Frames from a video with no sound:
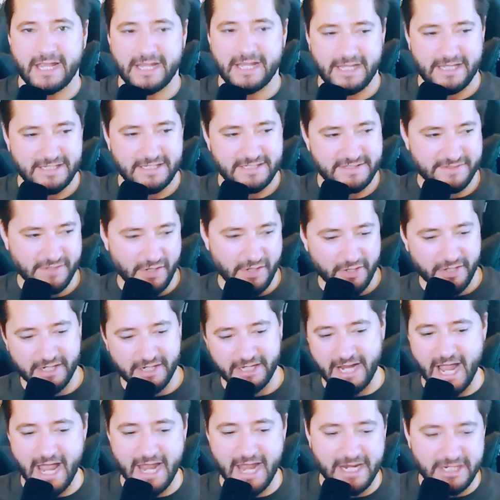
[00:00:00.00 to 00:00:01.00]
started
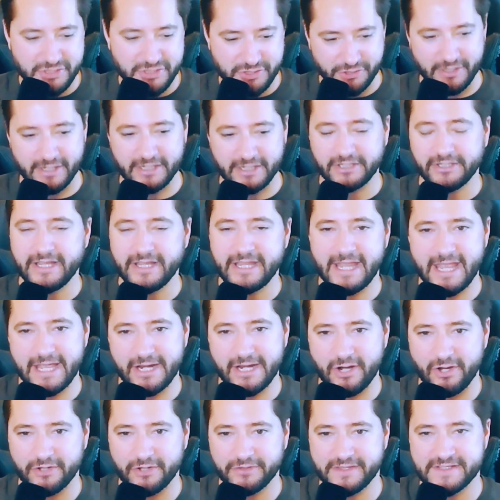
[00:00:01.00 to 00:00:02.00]
kind of trickling
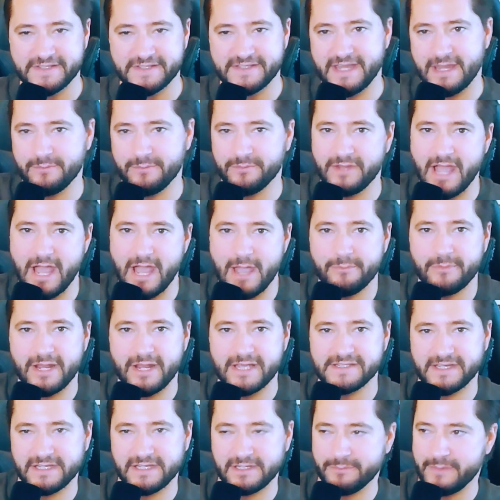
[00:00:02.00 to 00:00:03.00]
in all at the same time, and I
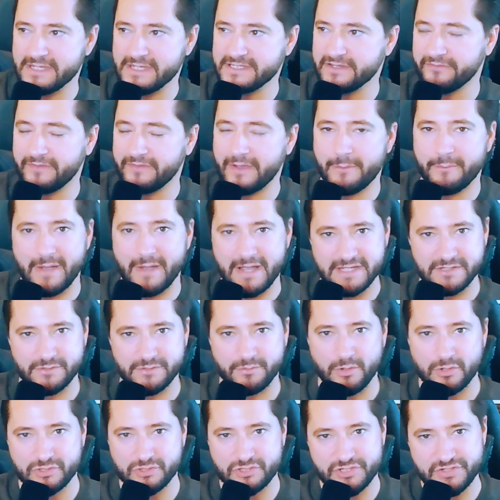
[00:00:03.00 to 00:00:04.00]
said to myself, I might as
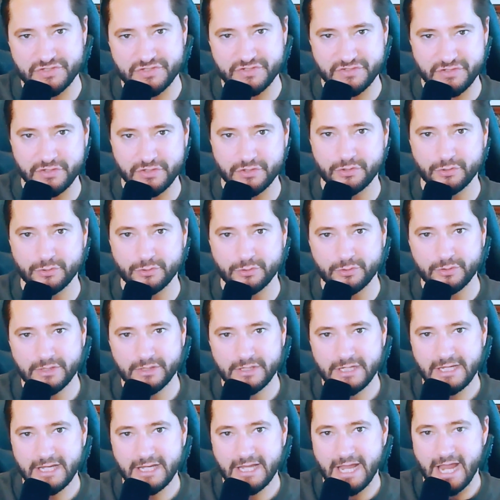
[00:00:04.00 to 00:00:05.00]
well just do
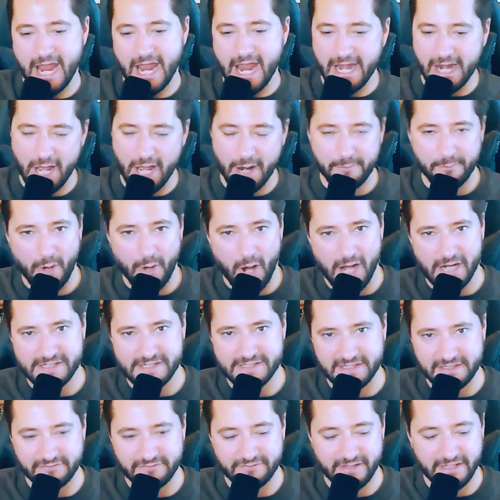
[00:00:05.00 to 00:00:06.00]
an
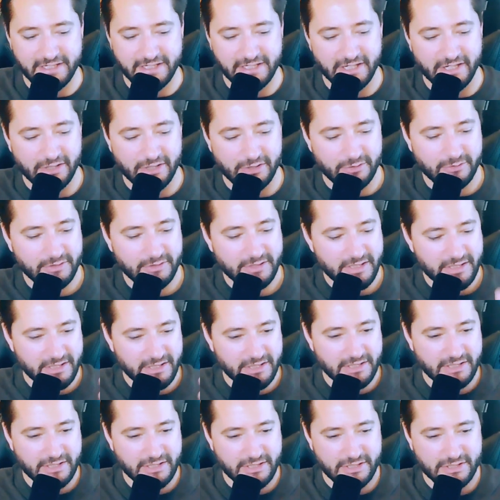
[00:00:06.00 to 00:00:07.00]
unboxing video
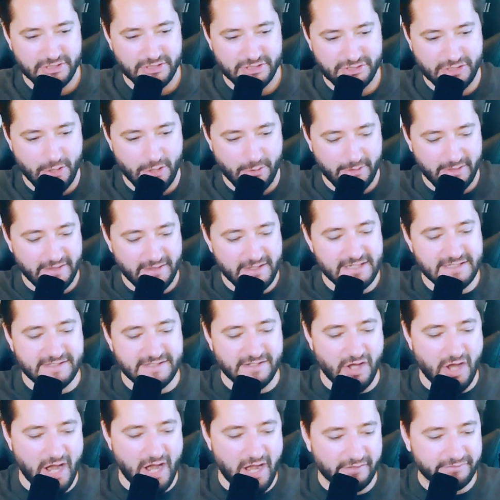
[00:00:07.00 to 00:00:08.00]
showing these
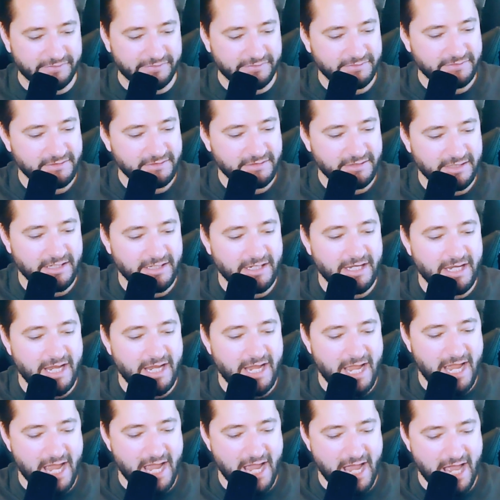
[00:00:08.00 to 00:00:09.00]
off,
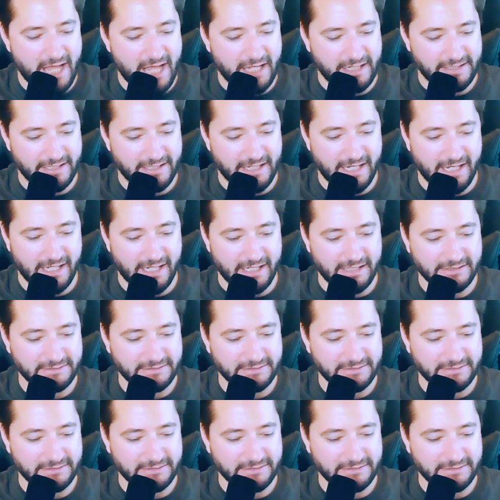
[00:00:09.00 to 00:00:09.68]
and I'm